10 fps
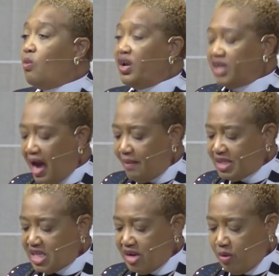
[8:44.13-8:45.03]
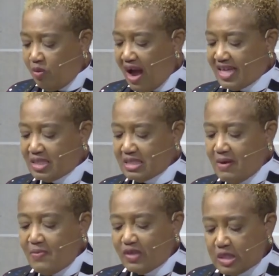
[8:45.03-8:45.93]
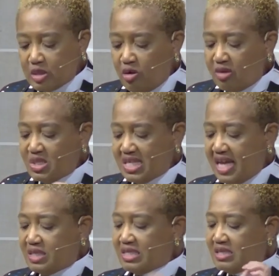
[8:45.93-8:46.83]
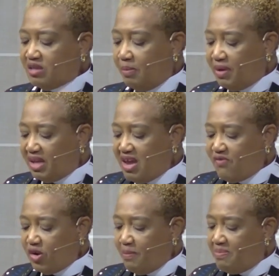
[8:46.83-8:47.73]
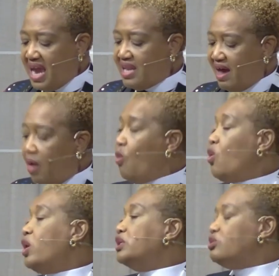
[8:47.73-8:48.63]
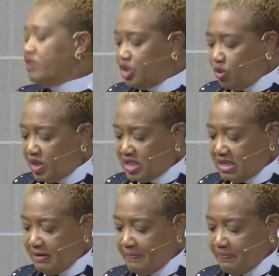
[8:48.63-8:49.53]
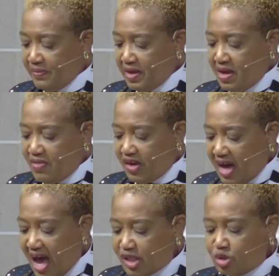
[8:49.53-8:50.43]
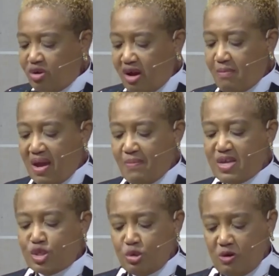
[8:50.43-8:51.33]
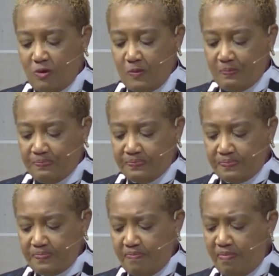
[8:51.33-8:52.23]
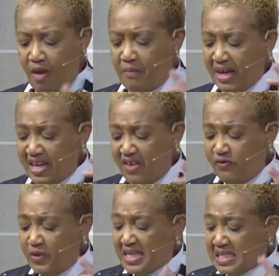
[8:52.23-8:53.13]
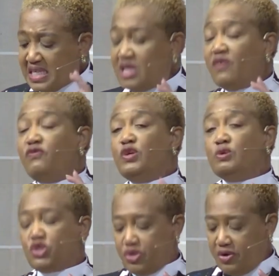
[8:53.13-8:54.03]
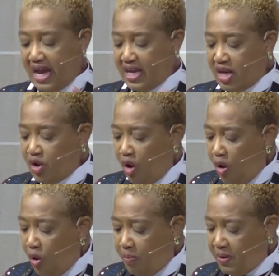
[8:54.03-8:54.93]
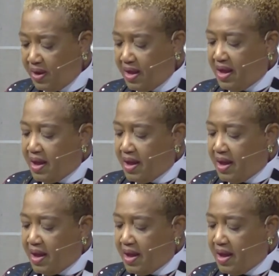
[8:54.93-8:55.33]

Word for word: One commentator writes The circumstances of the believer may not warrant rejoicing. The contrary may be true. But if we see the future and in hope